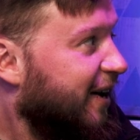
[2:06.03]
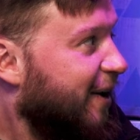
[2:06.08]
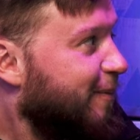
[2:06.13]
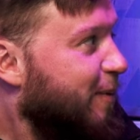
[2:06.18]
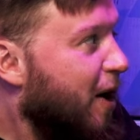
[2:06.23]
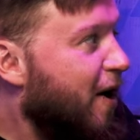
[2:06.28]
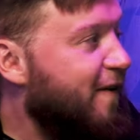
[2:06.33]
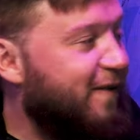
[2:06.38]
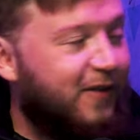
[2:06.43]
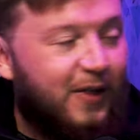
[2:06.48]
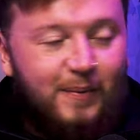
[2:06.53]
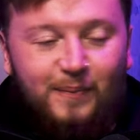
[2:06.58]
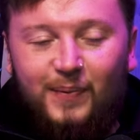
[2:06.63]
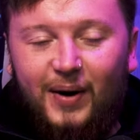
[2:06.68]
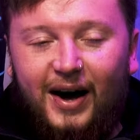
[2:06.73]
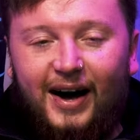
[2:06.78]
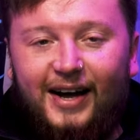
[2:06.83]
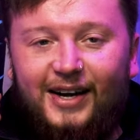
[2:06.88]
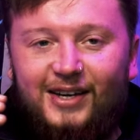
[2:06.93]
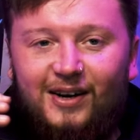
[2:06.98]
Perfect for the
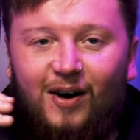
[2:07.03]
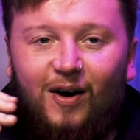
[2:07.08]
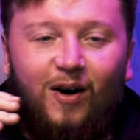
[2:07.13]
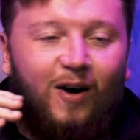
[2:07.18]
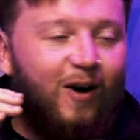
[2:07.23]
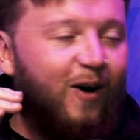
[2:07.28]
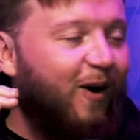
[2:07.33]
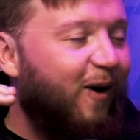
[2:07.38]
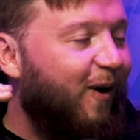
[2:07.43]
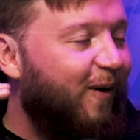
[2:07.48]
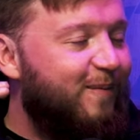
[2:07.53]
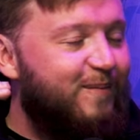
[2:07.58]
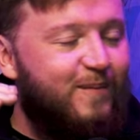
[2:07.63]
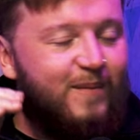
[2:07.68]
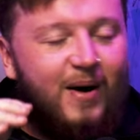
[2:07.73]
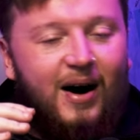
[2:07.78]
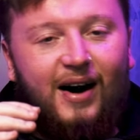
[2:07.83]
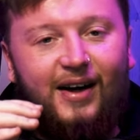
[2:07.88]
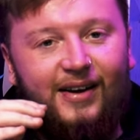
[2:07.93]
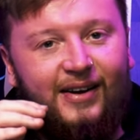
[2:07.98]
badge. Oh
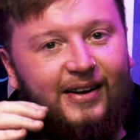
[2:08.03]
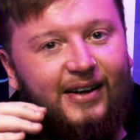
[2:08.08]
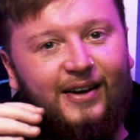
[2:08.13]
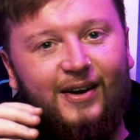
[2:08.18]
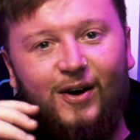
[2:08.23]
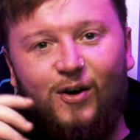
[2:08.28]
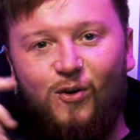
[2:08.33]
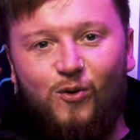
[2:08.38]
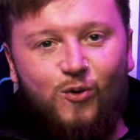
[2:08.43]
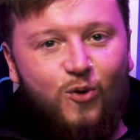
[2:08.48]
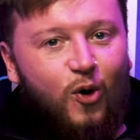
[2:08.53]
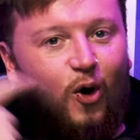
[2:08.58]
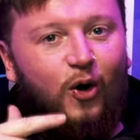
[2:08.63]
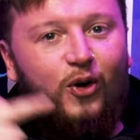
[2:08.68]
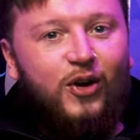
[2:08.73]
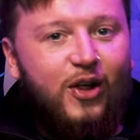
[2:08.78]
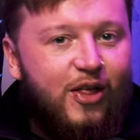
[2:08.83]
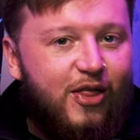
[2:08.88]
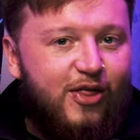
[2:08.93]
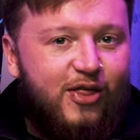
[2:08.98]
man,
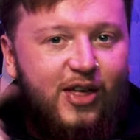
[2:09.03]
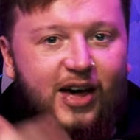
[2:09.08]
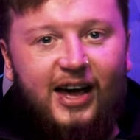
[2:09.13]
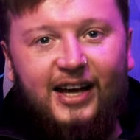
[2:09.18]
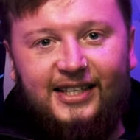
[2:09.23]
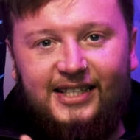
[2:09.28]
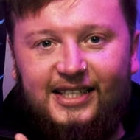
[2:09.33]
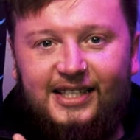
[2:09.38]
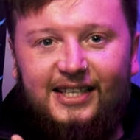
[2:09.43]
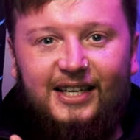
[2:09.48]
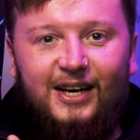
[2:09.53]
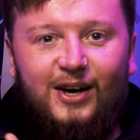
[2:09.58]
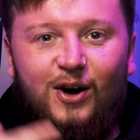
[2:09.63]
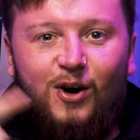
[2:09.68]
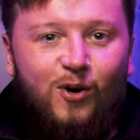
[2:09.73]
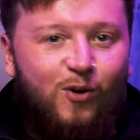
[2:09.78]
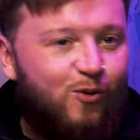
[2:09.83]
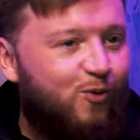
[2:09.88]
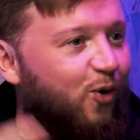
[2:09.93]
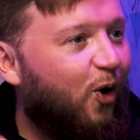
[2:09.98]
run this.
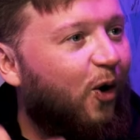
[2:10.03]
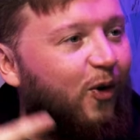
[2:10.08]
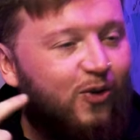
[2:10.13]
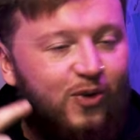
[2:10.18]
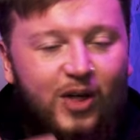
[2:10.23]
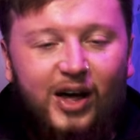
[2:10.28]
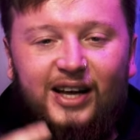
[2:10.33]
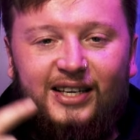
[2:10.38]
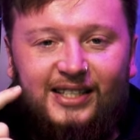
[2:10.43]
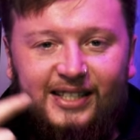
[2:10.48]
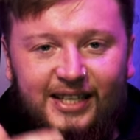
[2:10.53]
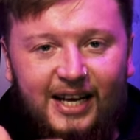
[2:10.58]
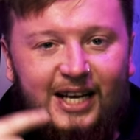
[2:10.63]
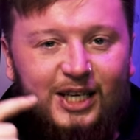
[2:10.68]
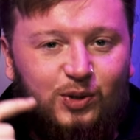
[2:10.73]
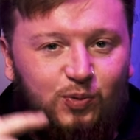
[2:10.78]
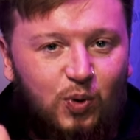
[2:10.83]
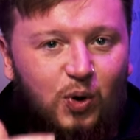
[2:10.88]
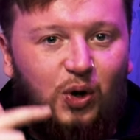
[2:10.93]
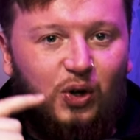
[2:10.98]

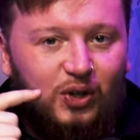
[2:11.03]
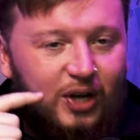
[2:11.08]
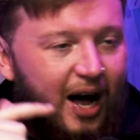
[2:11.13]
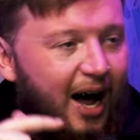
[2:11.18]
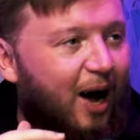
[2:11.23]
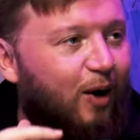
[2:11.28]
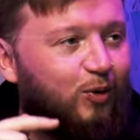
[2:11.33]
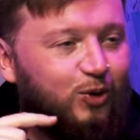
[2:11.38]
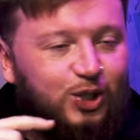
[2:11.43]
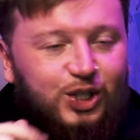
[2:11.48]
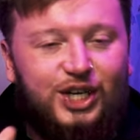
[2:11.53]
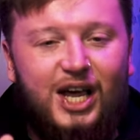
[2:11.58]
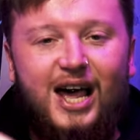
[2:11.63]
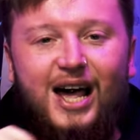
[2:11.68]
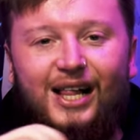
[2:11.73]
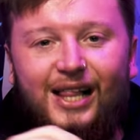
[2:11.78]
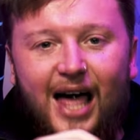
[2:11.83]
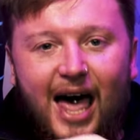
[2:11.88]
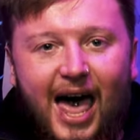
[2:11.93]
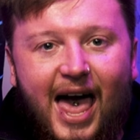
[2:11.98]
This will
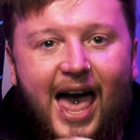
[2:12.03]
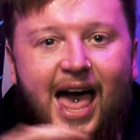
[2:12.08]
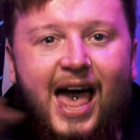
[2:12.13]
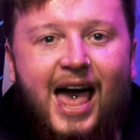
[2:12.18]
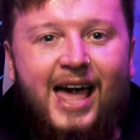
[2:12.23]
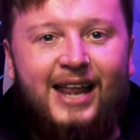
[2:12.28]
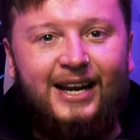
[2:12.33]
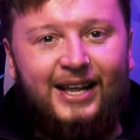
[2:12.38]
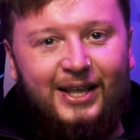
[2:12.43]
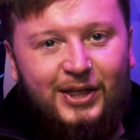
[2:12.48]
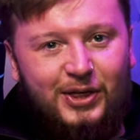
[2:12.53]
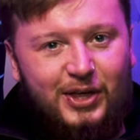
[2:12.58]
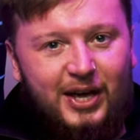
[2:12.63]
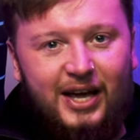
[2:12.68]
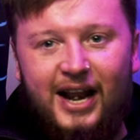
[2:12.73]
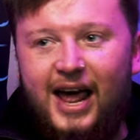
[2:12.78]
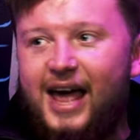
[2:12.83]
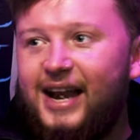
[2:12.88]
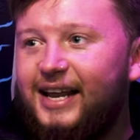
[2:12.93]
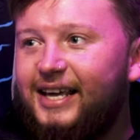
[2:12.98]
outsell
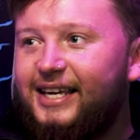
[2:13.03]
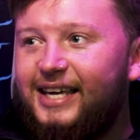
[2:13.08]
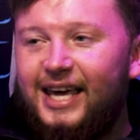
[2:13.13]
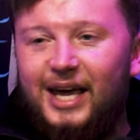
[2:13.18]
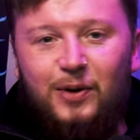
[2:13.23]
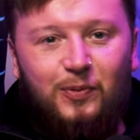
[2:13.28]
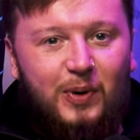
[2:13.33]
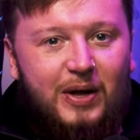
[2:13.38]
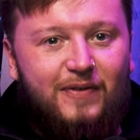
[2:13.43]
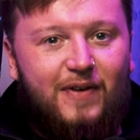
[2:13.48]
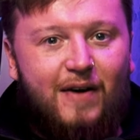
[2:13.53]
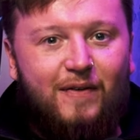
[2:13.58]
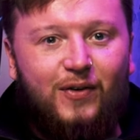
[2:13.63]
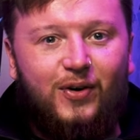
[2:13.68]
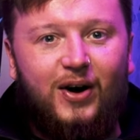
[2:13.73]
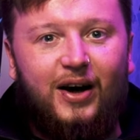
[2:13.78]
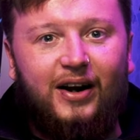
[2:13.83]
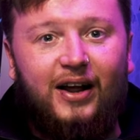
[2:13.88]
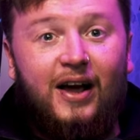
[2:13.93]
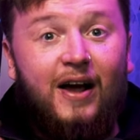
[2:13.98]
anything, any kit we've
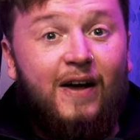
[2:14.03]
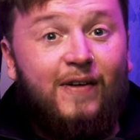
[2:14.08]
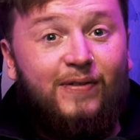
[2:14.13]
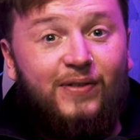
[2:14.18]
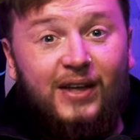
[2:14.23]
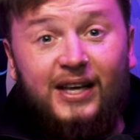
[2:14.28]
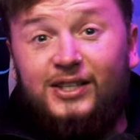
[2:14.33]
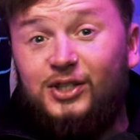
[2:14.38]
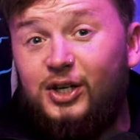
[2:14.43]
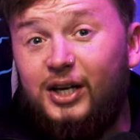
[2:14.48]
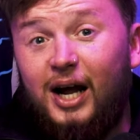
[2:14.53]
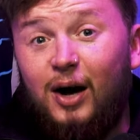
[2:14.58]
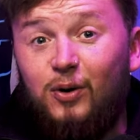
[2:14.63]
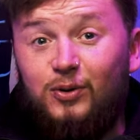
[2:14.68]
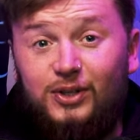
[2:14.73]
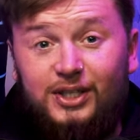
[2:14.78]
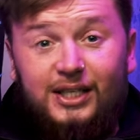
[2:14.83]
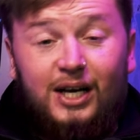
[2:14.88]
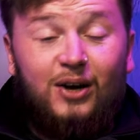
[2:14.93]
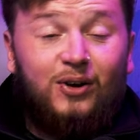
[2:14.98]
ever had. This could
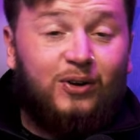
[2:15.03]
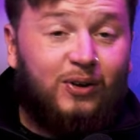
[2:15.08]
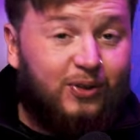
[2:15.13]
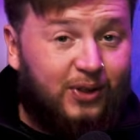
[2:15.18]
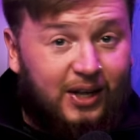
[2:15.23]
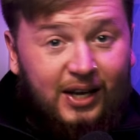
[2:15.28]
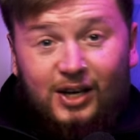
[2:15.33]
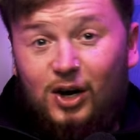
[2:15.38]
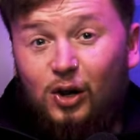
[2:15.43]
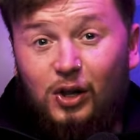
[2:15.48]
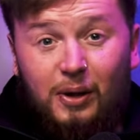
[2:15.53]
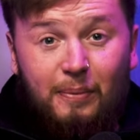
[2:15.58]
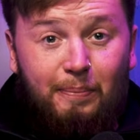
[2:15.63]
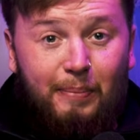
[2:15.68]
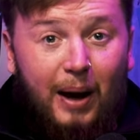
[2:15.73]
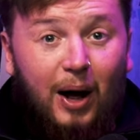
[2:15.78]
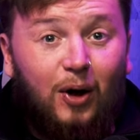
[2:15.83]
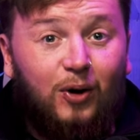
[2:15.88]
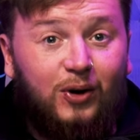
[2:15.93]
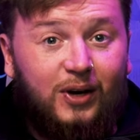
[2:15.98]
outsell the Colin
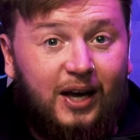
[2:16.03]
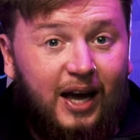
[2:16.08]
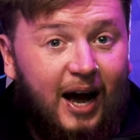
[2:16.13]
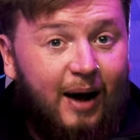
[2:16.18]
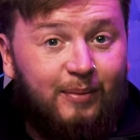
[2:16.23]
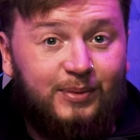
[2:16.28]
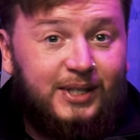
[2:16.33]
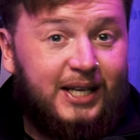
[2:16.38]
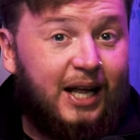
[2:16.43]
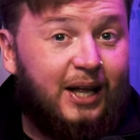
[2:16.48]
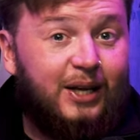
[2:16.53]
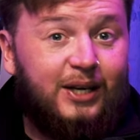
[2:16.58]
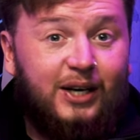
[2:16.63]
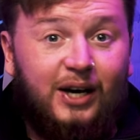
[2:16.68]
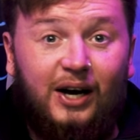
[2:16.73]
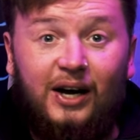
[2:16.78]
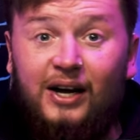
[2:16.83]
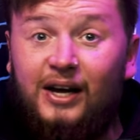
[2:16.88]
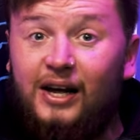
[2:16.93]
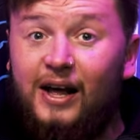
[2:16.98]
Bell kit. I'm telling
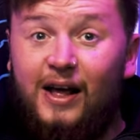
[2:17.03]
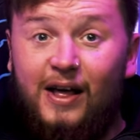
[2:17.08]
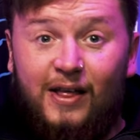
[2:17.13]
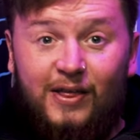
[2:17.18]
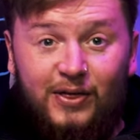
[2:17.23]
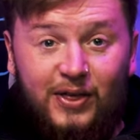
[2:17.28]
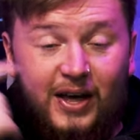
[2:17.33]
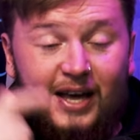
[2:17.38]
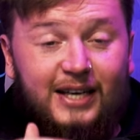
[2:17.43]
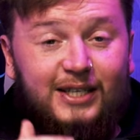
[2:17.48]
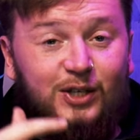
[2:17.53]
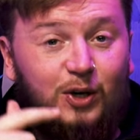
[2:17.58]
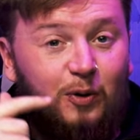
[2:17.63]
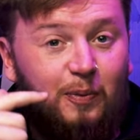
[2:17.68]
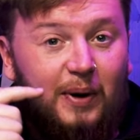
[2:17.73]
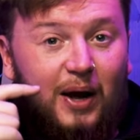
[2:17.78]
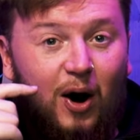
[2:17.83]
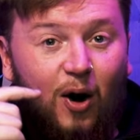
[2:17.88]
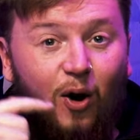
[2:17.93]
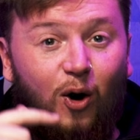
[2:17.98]
you, this will
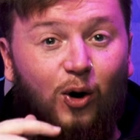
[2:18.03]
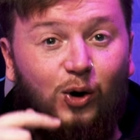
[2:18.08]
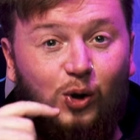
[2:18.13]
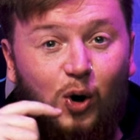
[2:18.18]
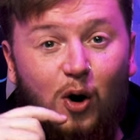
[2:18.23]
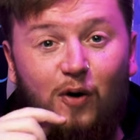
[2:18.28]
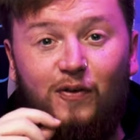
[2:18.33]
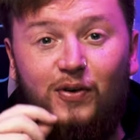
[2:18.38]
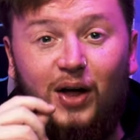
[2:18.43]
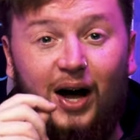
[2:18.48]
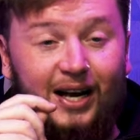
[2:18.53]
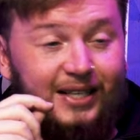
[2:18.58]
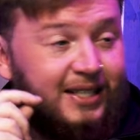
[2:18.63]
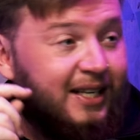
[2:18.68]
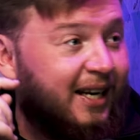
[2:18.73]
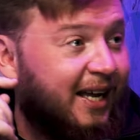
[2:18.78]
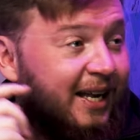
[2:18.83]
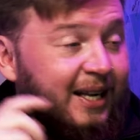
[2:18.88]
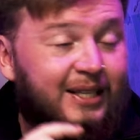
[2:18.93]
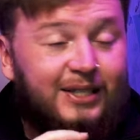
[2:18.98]
be all over. That's
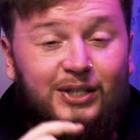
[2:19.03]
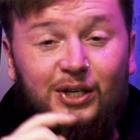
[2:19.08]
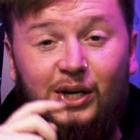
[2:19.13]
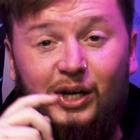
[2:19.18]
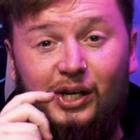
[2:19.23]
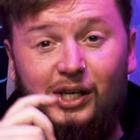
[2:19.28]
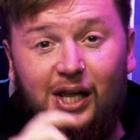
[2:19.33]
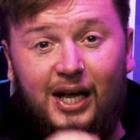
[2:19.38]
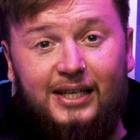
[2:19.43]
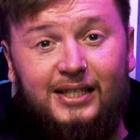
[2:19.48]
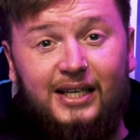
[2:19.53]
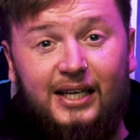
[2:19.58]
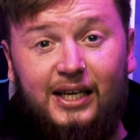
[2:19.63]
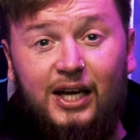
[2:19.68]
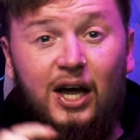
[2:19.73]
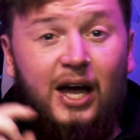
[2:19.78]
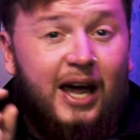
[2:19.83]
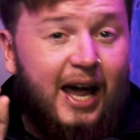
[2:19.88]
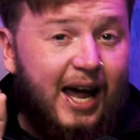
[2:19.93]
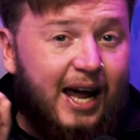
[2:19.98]
an instant
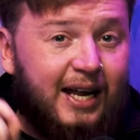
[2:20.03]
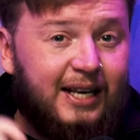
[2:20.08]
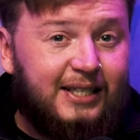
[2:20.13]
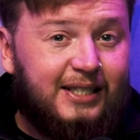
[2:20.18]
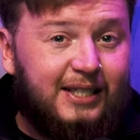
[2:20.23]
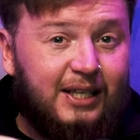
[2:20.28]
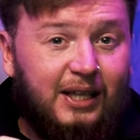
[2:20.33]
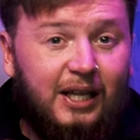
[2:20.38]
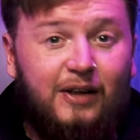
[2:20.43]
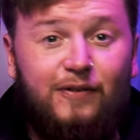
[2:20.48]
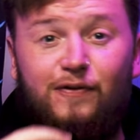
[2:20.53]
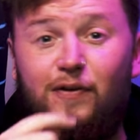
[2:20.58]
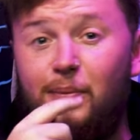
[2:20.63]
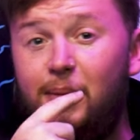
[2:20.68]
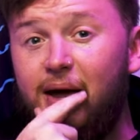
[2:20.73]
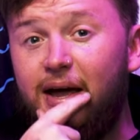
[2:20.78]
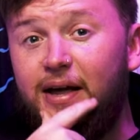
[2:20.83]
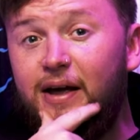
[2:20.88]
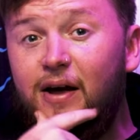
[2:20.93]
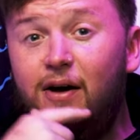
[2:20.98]
classic, instantly for
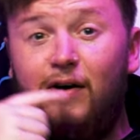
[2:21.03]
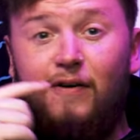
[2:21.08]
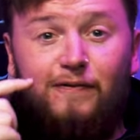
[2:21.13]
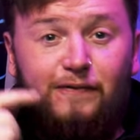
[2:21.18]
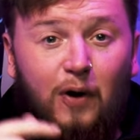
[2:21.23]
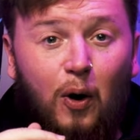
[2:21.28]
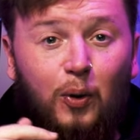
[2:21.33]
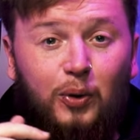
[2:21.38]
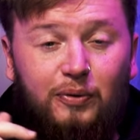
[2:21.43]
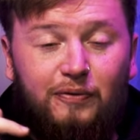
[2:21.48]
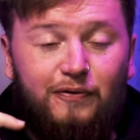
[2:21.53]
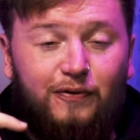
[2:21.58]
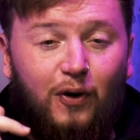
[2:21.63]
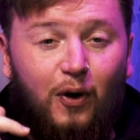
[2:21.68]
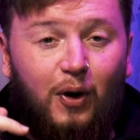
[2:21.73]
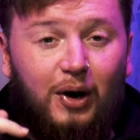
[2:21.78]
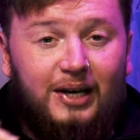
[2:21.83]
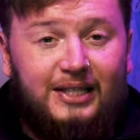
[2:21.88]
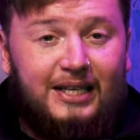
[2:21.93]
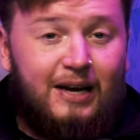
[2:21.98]
me. Foden
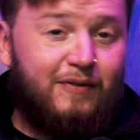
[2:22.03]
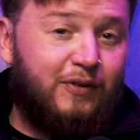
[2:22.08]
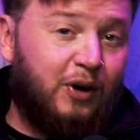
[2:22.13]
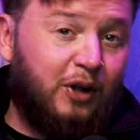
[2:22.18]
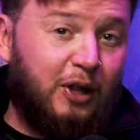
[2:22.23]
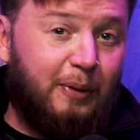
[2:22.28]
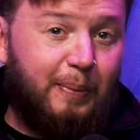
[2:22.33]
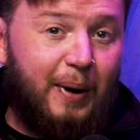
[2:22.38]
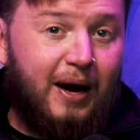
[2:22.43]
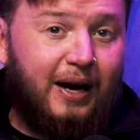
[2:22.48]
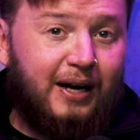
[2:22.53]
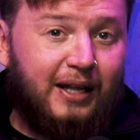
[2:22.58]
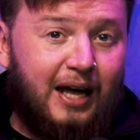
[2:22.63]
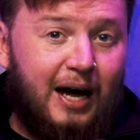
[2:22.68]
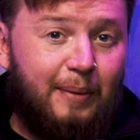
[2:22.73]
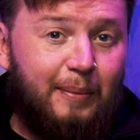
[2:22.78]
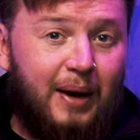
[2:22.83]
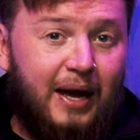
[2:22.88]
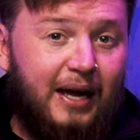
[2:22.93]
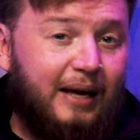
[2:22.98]
47 on the back of
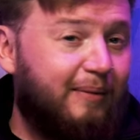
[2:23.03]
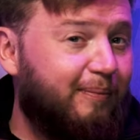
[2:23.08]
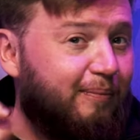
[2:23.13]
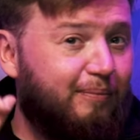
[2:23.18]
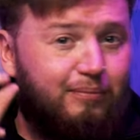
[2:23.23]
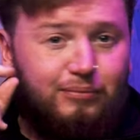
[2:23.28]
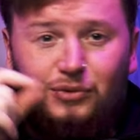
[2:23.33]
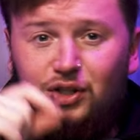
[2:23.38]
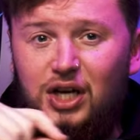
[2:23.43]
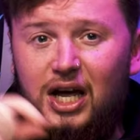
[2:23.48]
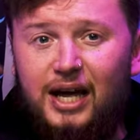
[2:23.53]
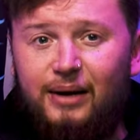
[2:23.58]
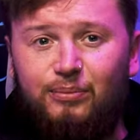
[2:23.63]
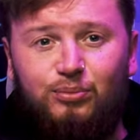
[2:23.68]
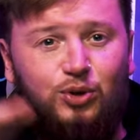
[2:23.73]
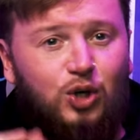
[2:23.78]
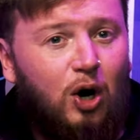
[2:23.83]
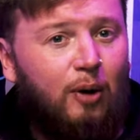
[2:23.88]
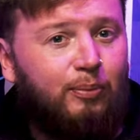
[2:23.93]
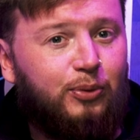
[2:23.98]
that, mate.
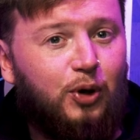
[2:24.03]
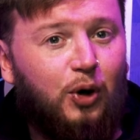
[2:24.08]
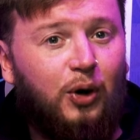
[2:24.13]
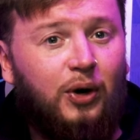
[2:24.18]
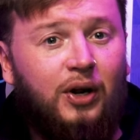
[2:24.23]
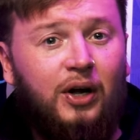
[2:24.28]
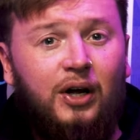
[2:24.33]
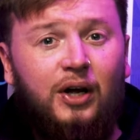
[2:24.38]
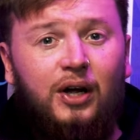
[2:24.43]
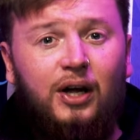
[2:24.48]
Tick, job done.